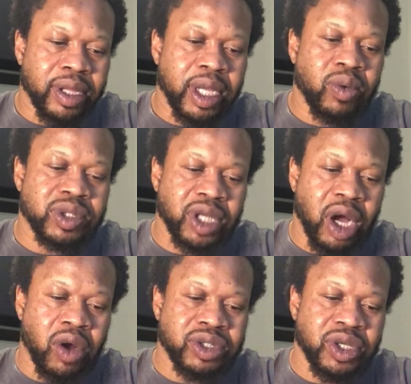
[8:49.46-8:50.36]
It was
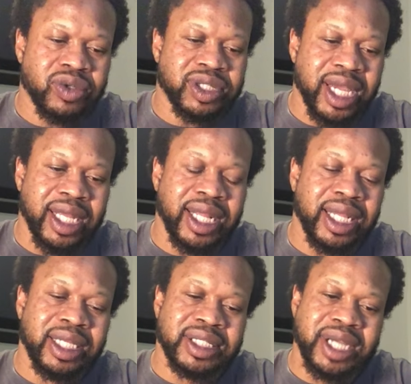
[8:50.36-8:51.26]
also said
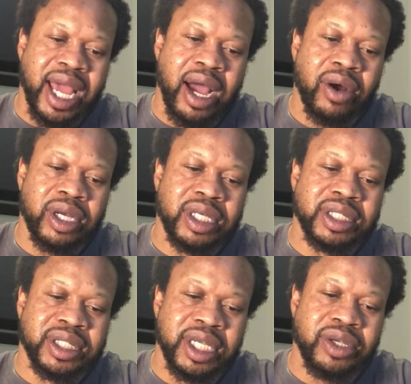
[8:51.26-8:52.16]
that the child
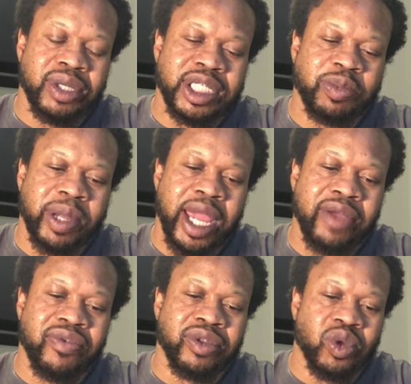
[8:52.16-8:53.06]
continued this
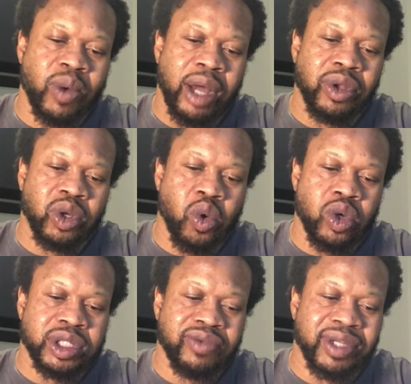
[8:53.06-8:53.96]
behavior throughout the
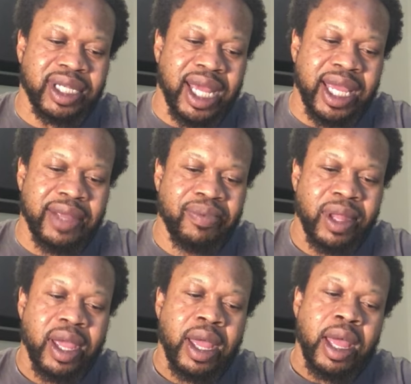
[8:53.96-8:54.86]
course of the day.
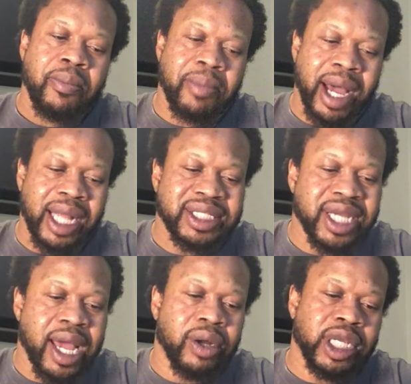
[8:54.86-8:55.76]
My
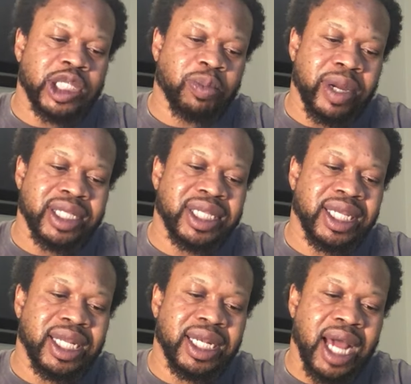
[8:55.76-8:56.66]
child expressed he
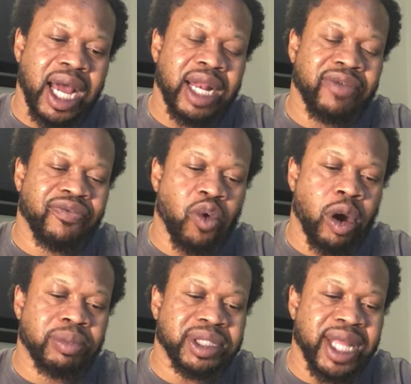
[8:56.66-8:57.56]
did not
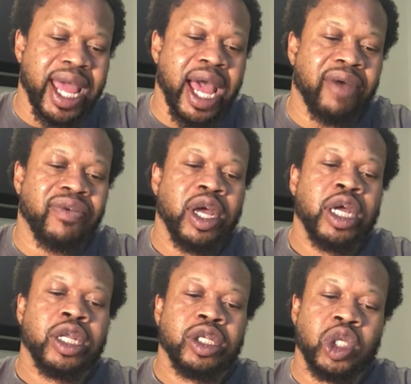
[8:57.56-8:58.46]
inform staff
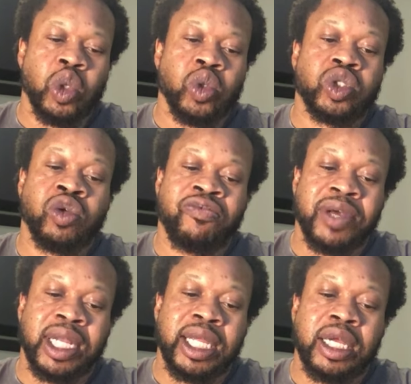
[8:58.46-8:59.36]
due to
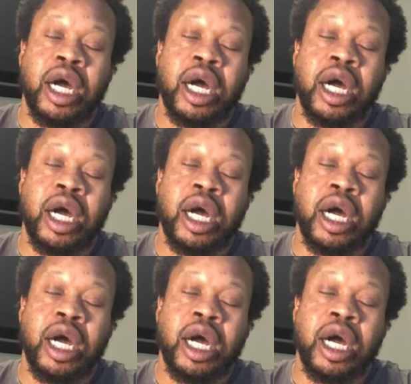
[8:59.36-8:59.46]
feeling